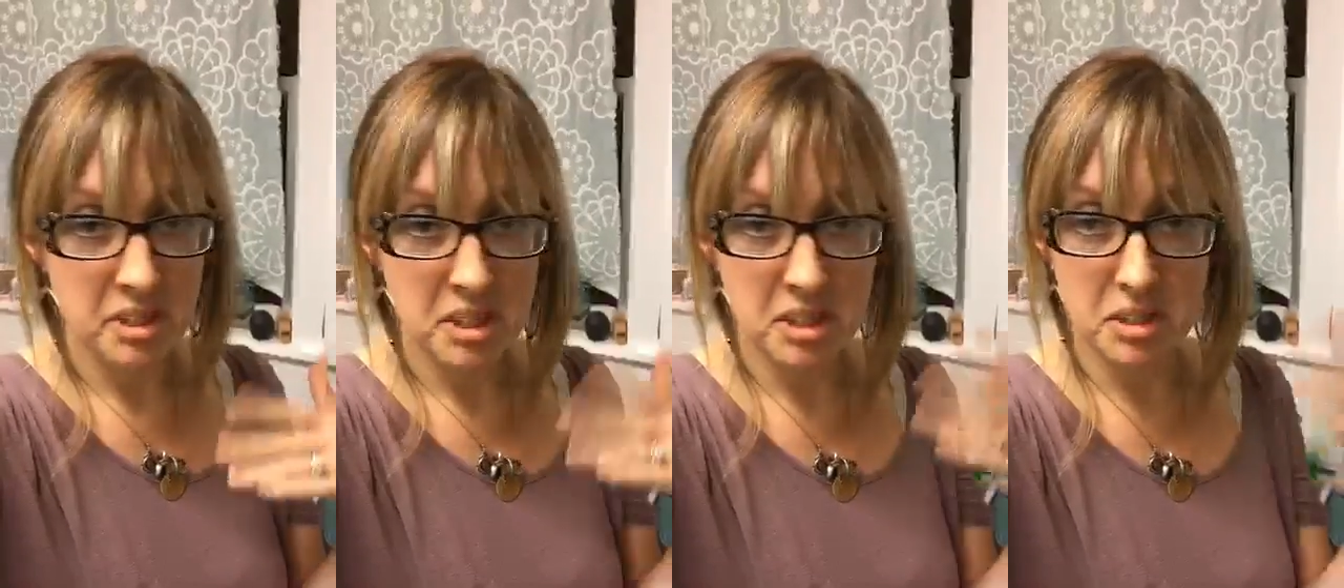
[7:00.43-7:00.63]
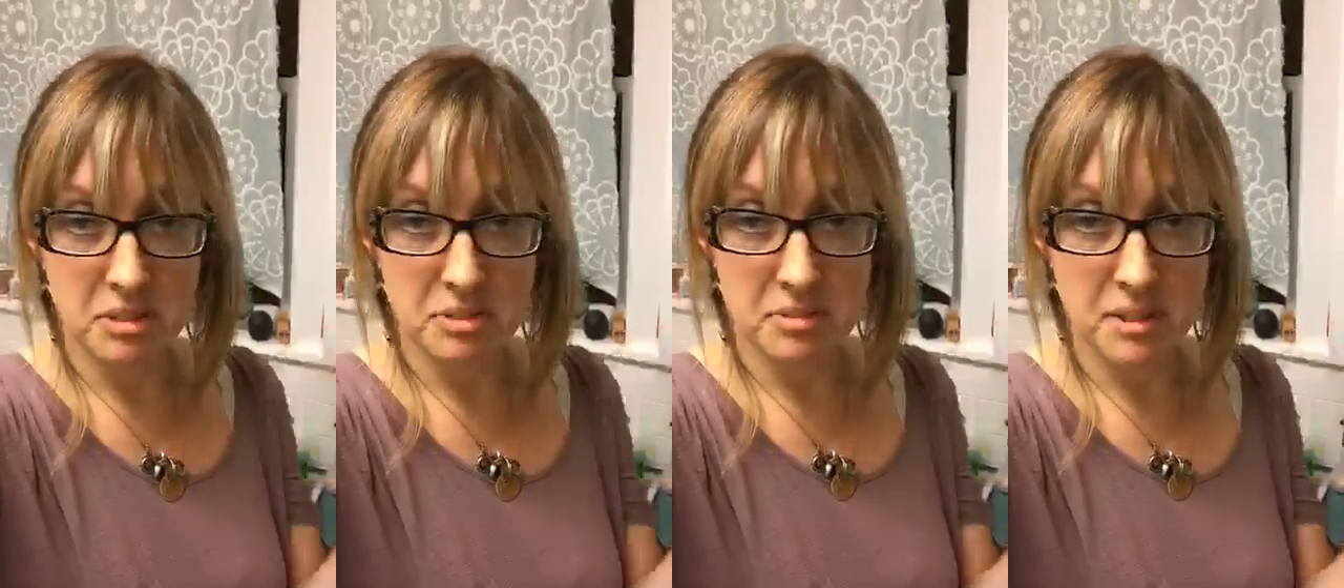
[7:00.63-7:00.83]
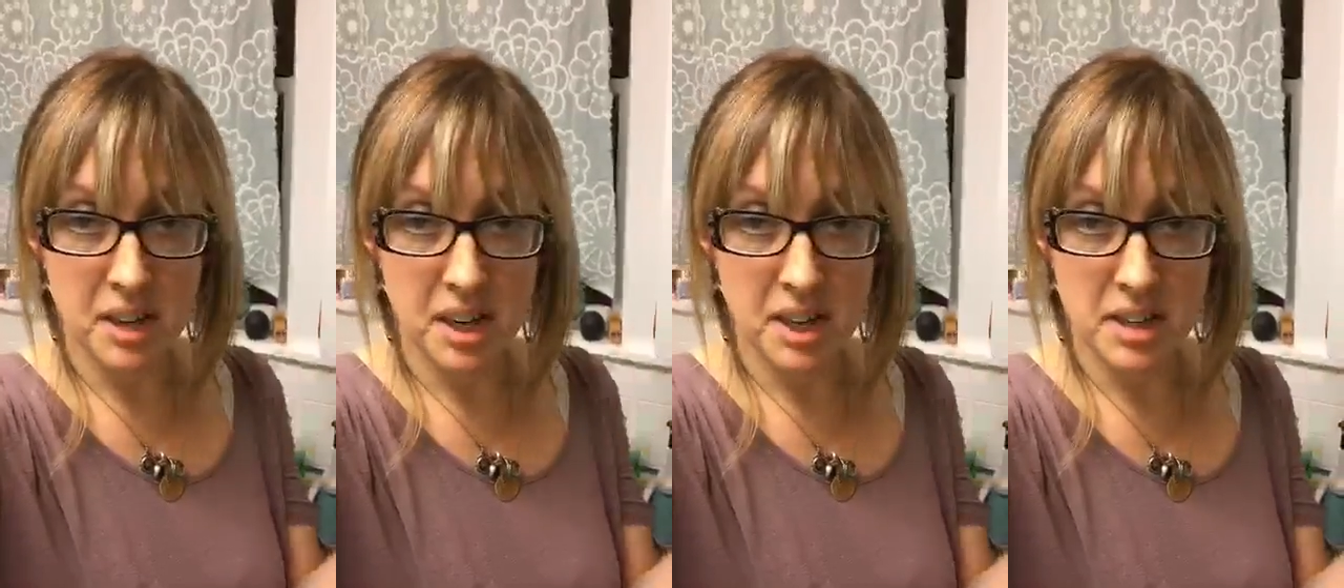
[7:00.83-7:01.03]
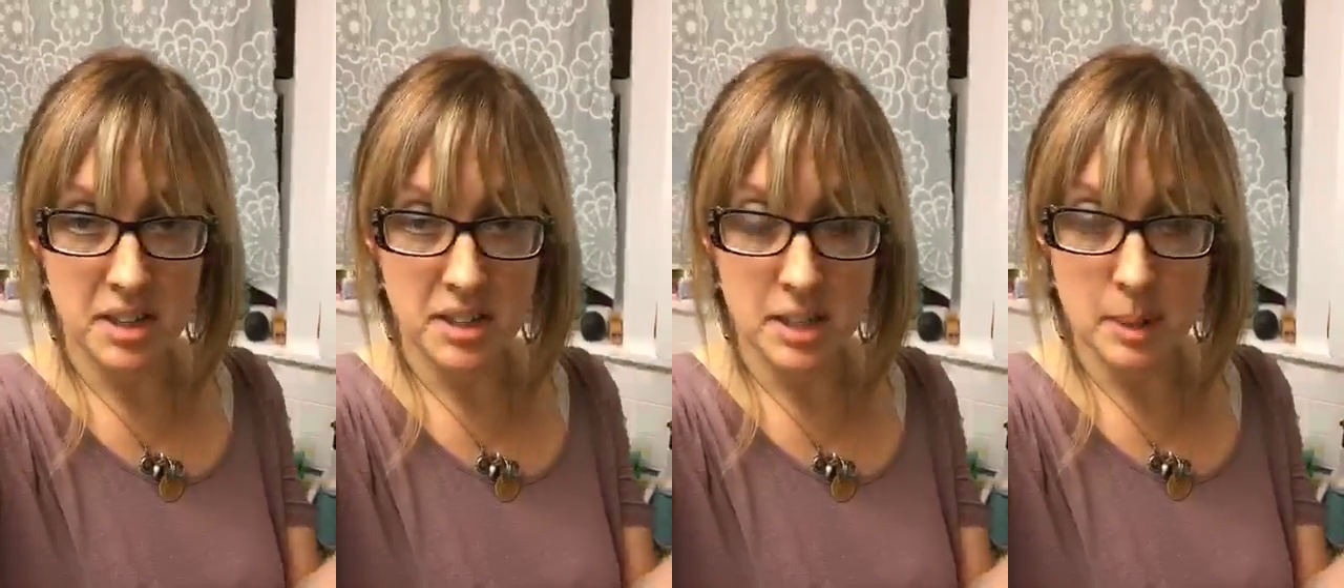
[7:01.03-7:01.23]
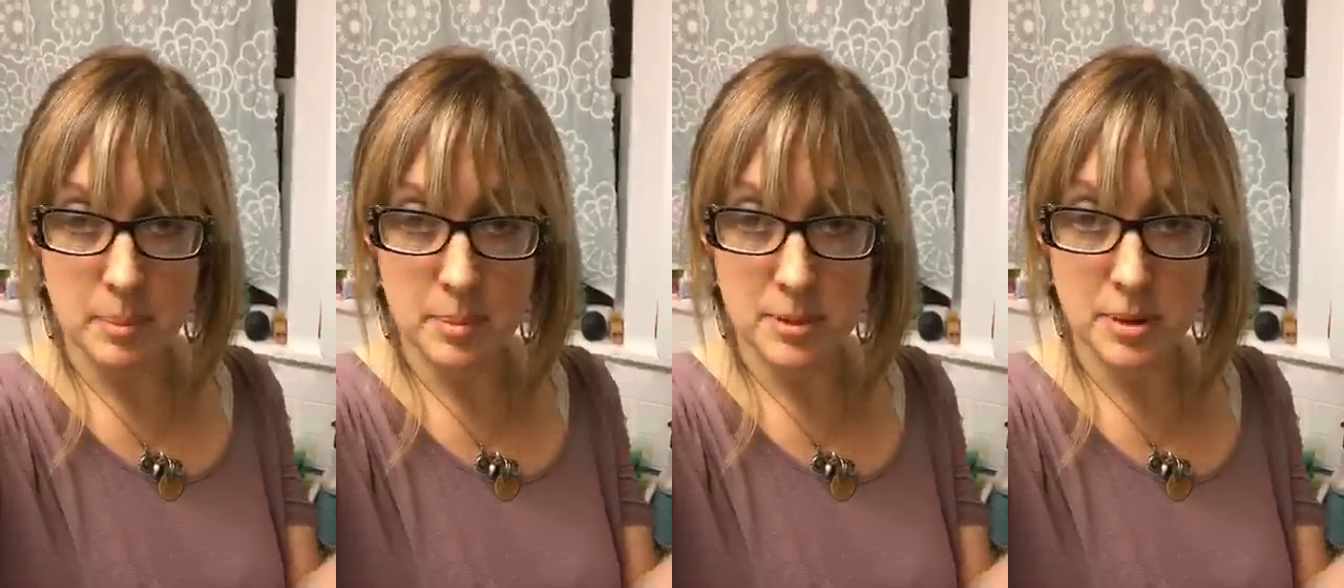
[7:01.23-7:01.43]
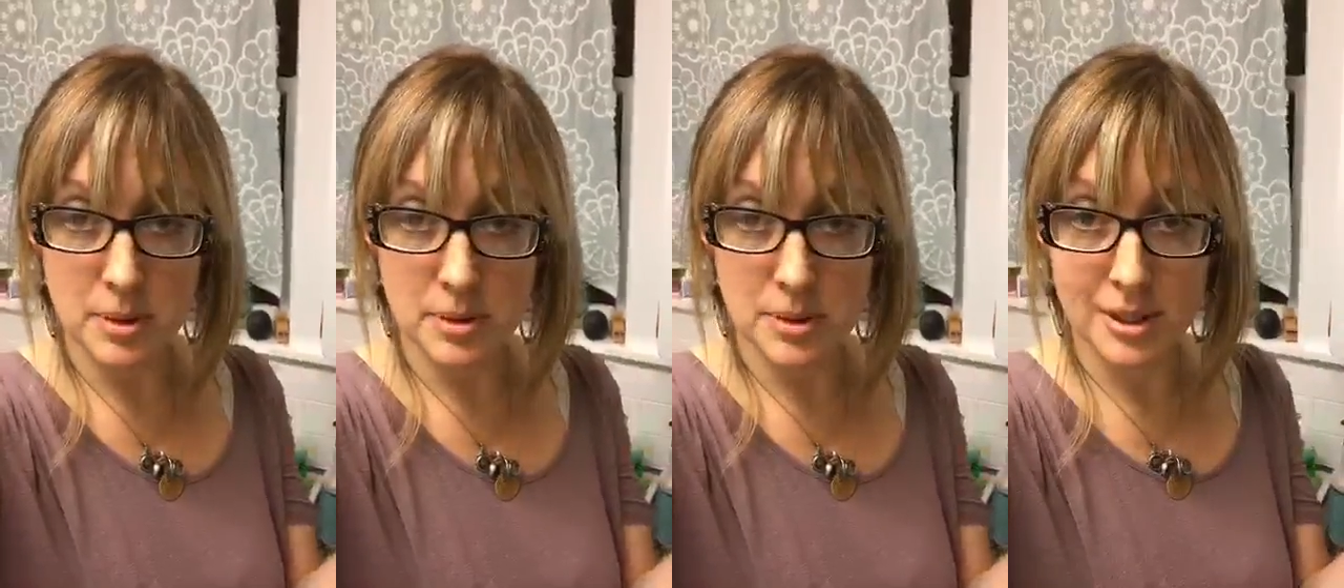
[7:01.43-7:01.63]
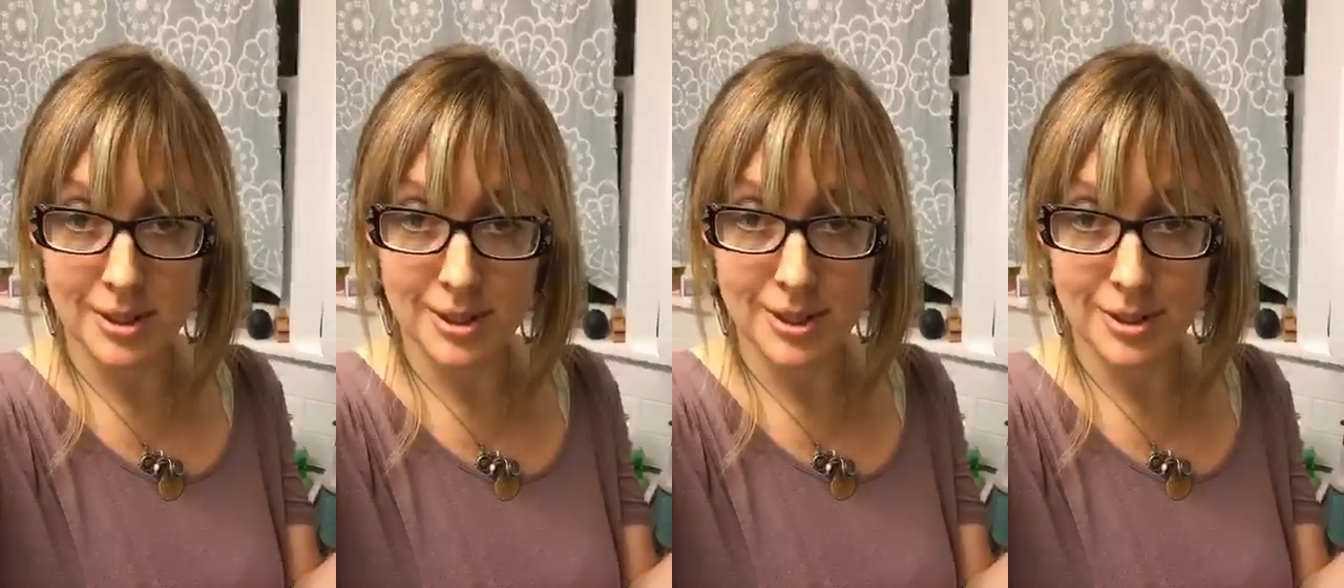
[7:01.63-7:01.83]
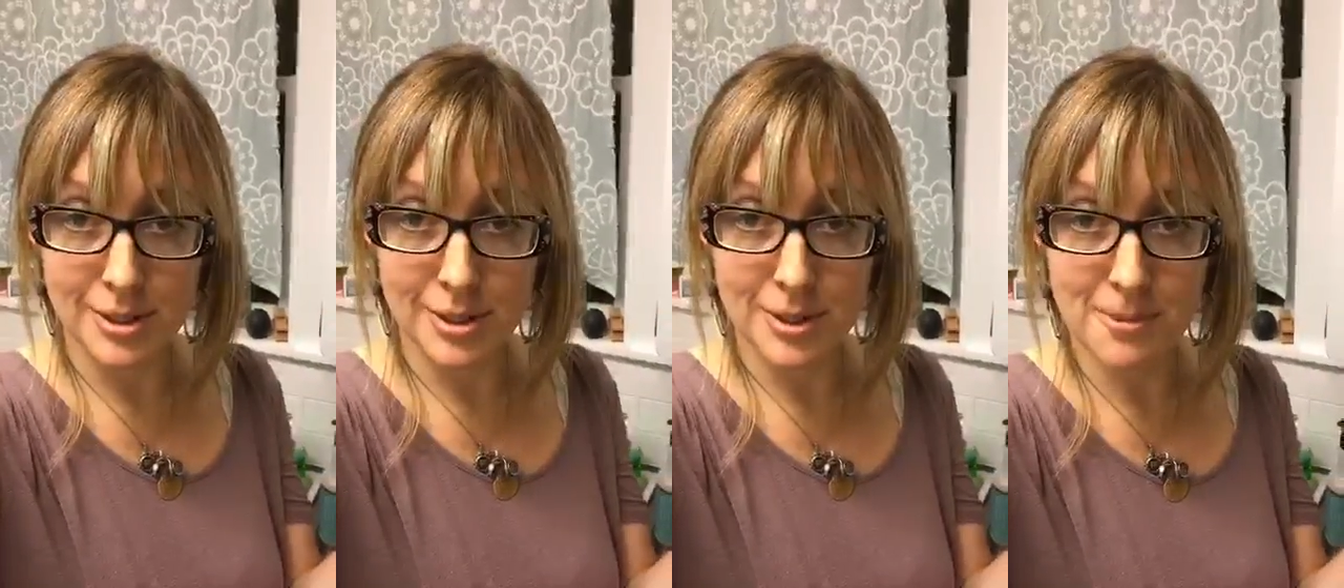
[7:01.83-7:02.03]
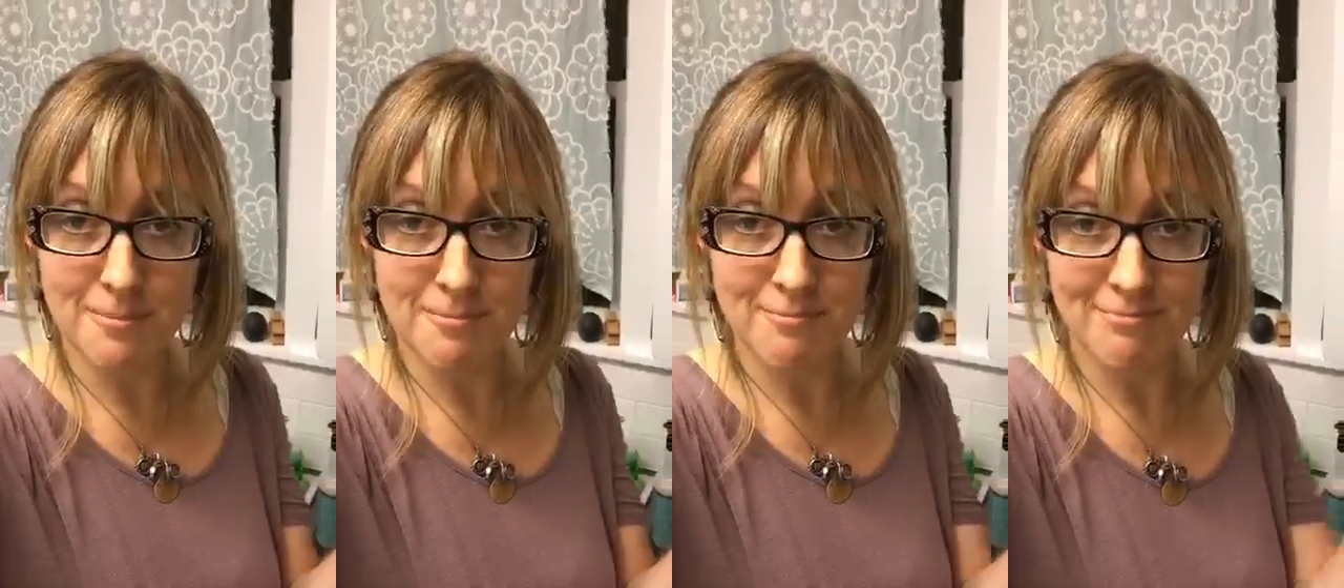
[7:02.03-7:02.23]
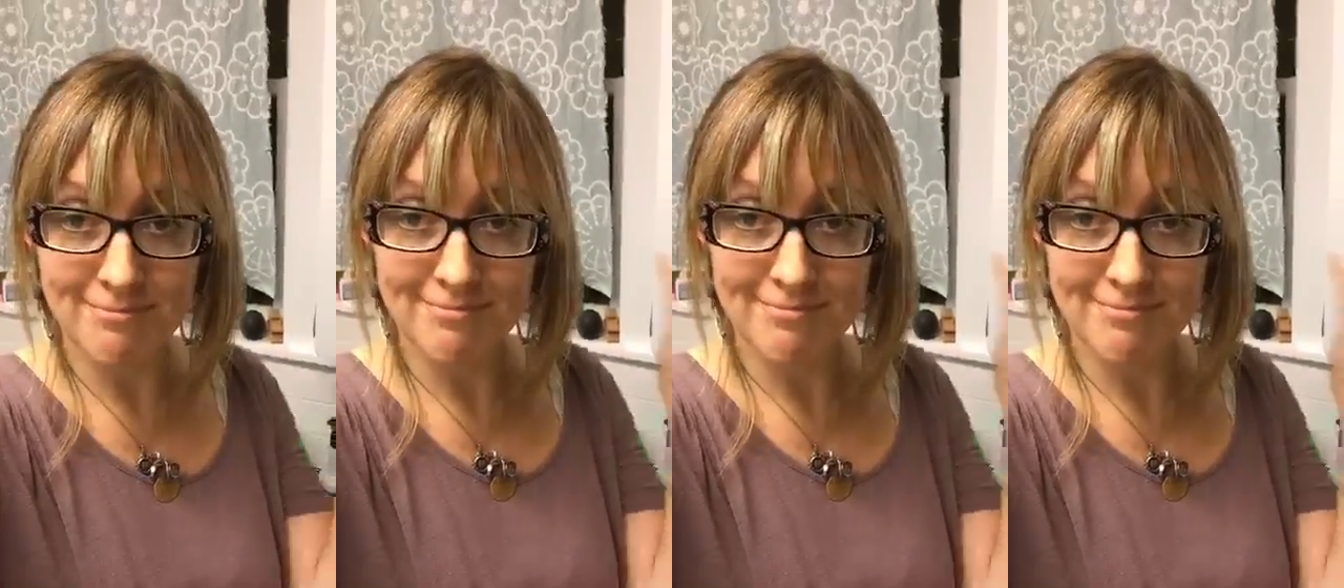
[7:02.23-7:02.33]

You can find these episodes on YouTube.